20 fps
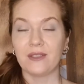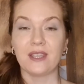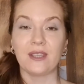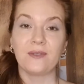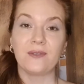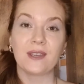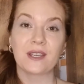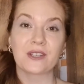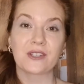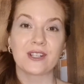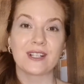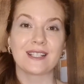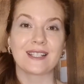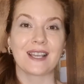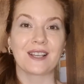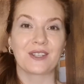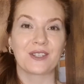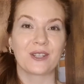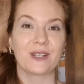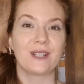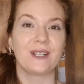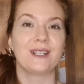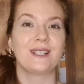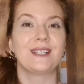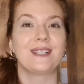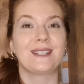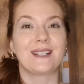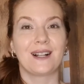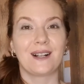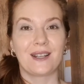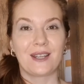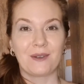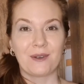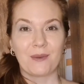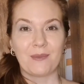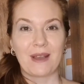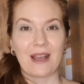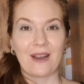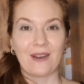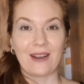the fiction section to tell you
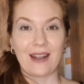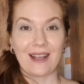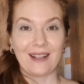about